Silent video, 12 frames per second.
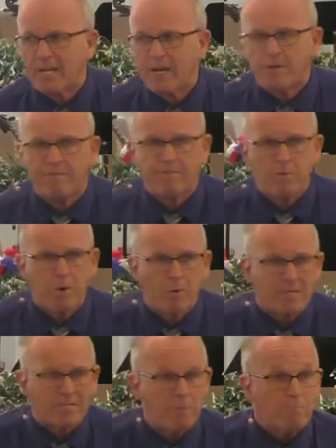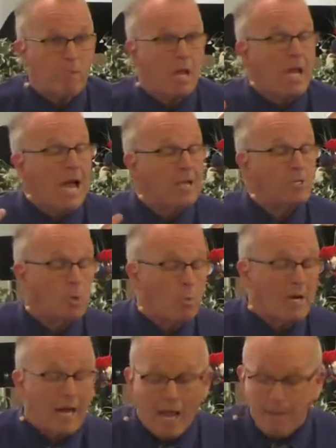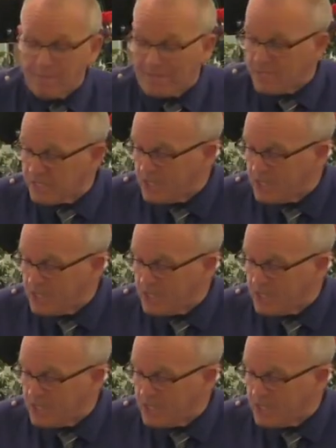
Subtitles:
in a few moments. And so what happens is